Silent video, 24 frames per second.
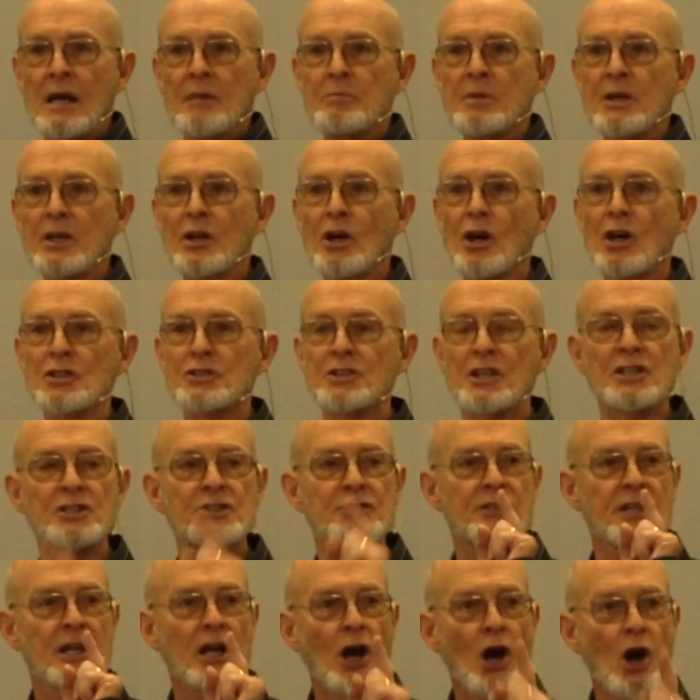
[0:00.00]
Because
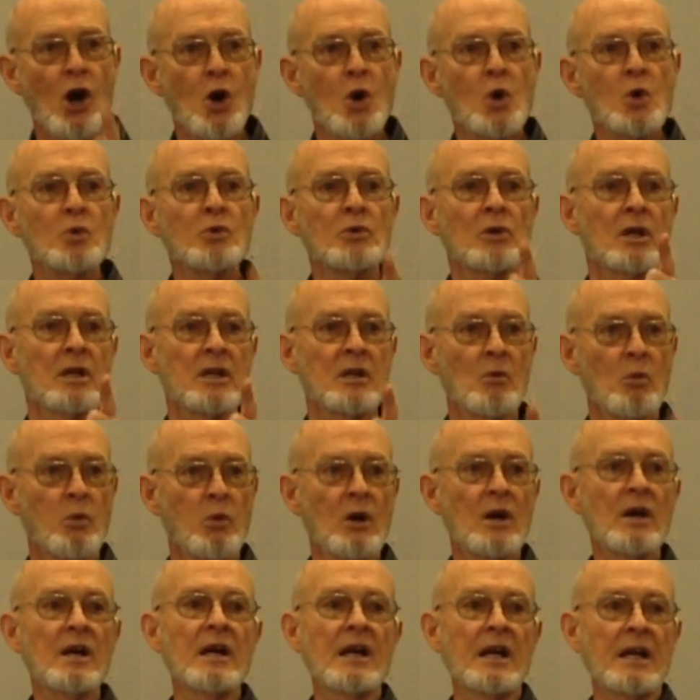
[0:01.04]
it's the only
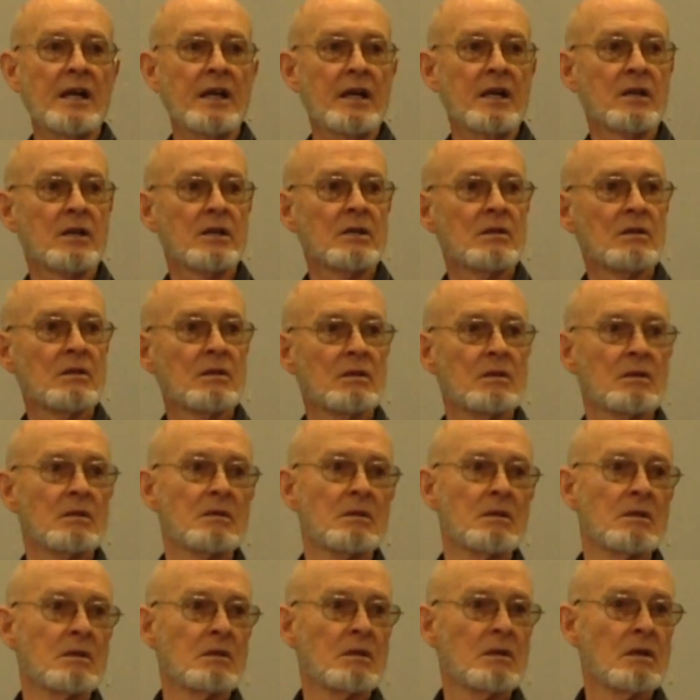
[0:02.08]
way
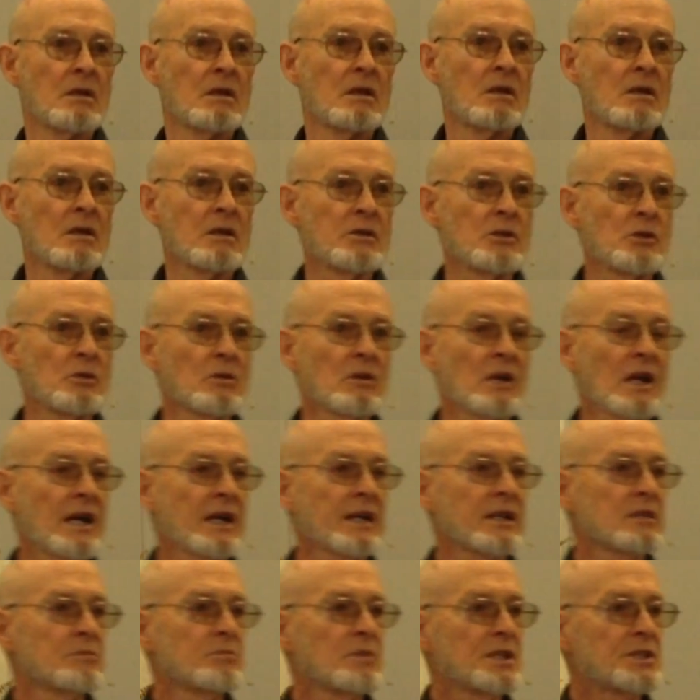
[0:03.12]
you and
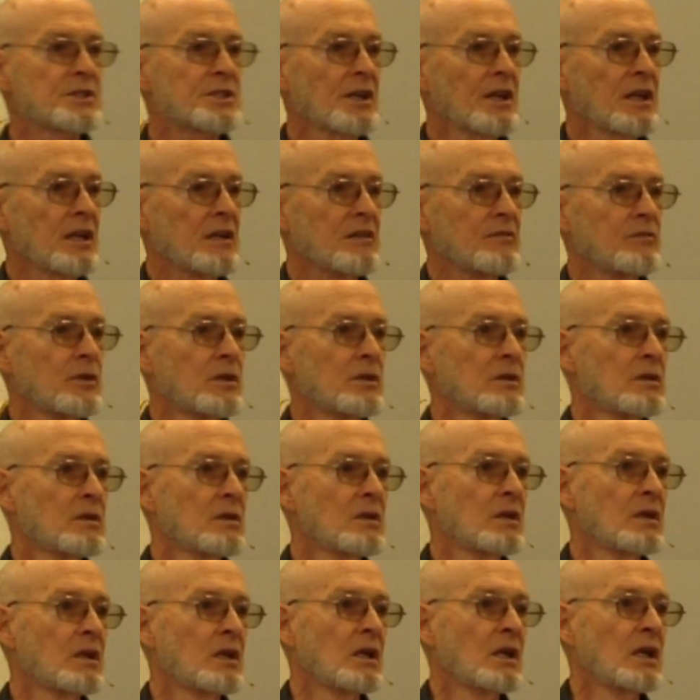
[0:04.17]
I can be saved.
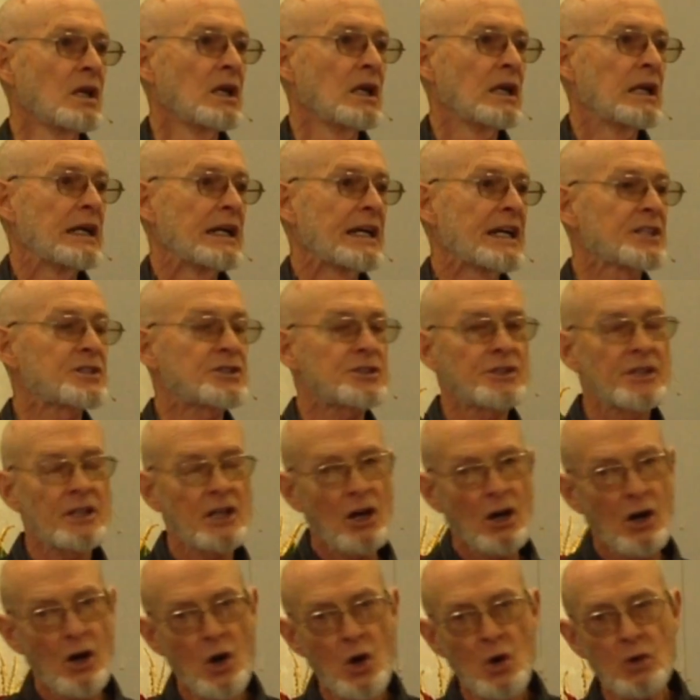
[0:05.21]
It's
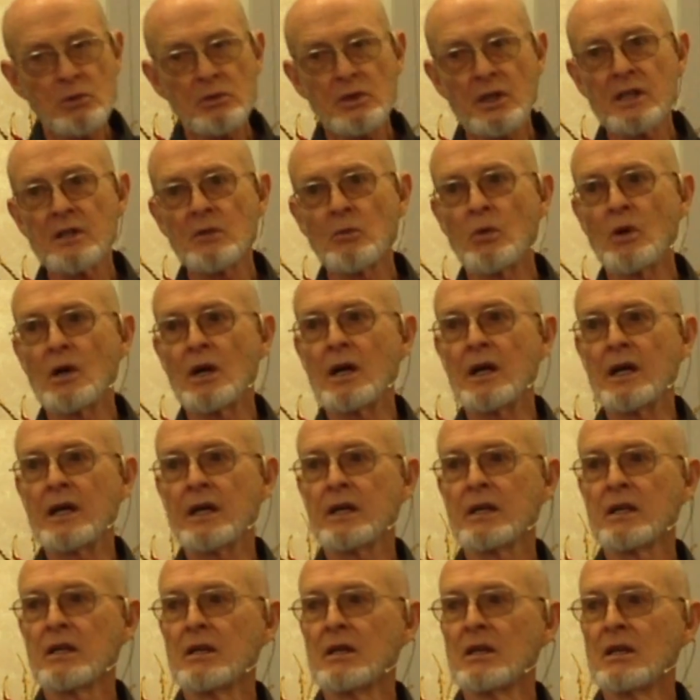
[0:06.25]
the only way
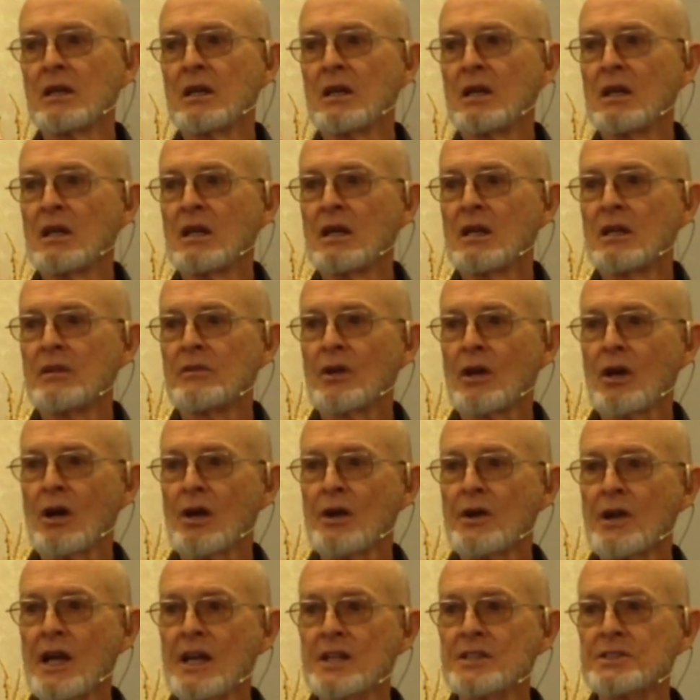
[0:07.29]
that
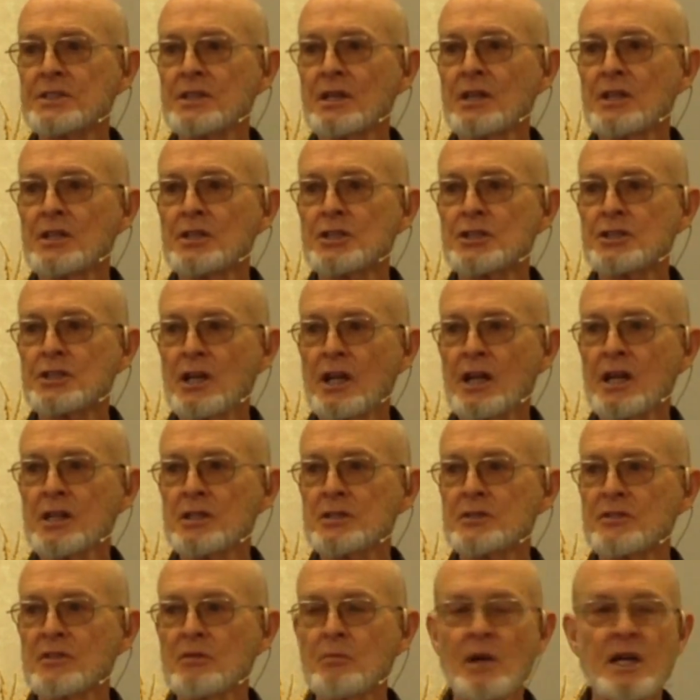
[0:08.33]
our destiny is
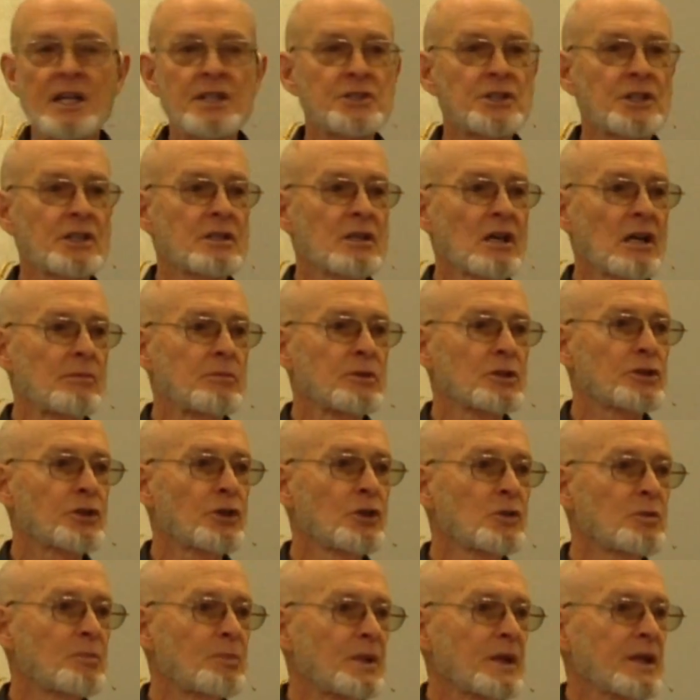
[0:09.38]
changed from HE double
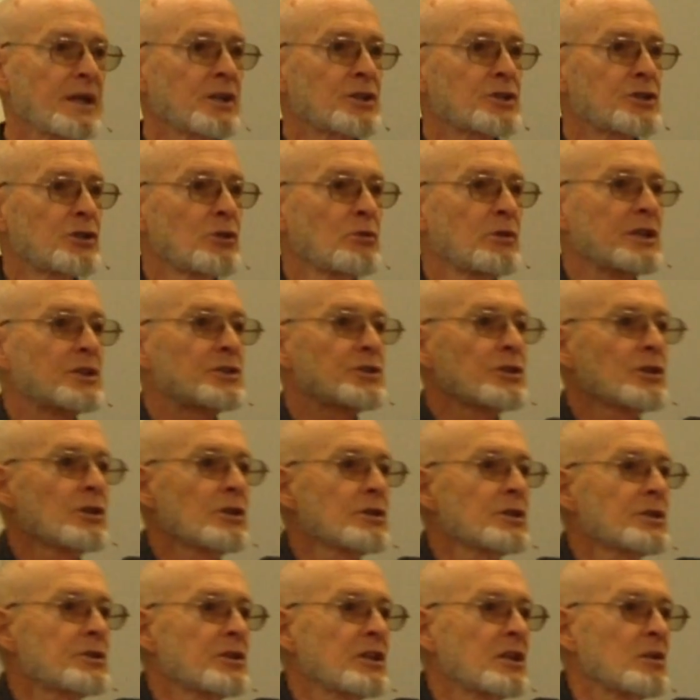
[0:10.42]
toothpicks to
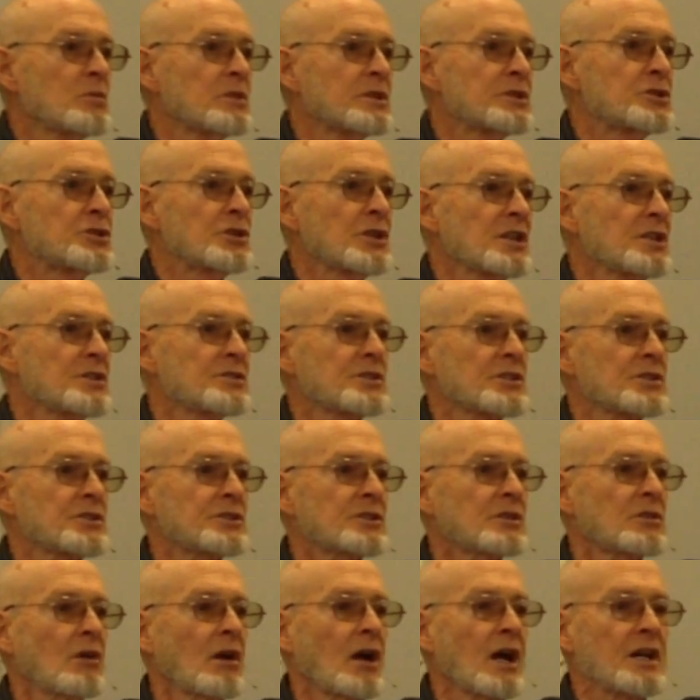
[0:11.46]
eternity with Jesus
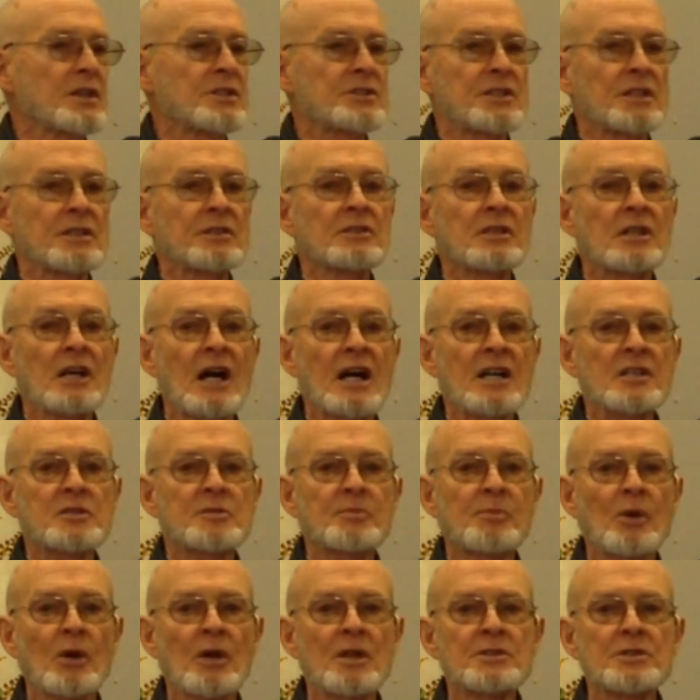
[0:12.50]
Christ in God's
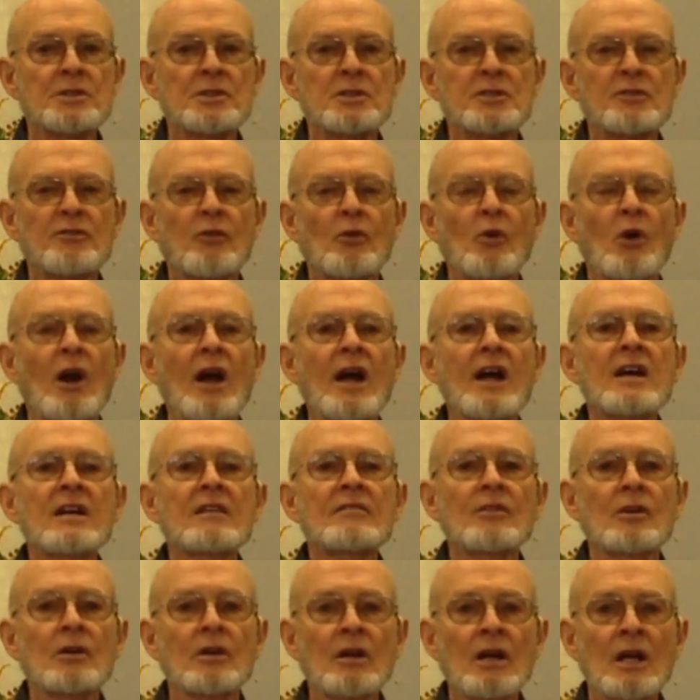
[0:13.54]
presence
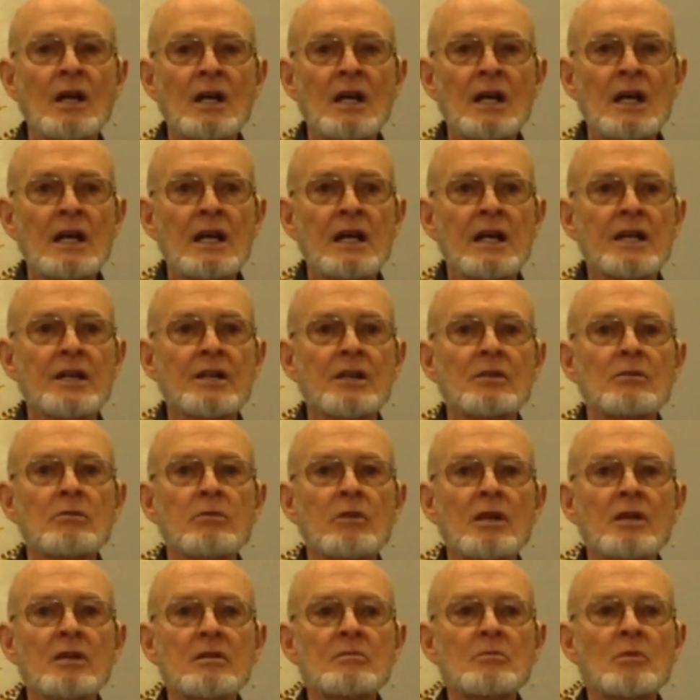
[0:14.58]
forever in a
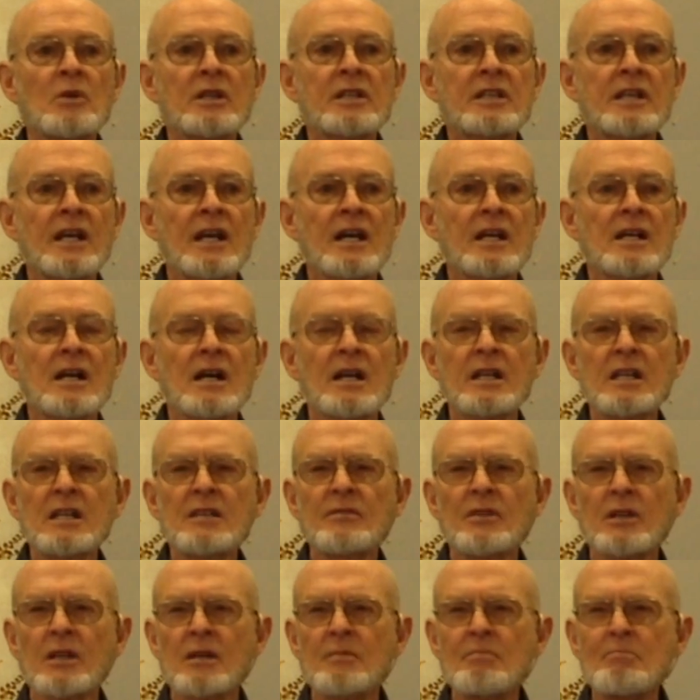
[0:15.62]
realm we cannot
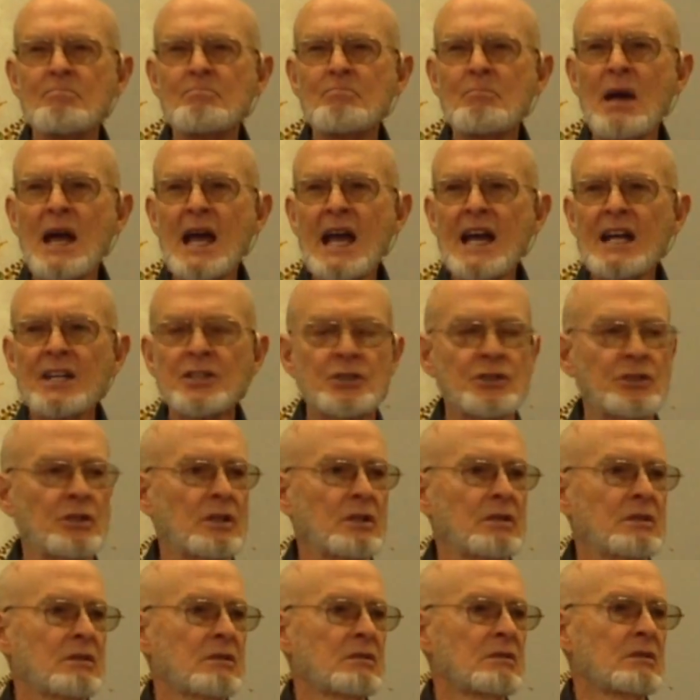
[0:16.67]
even imagine.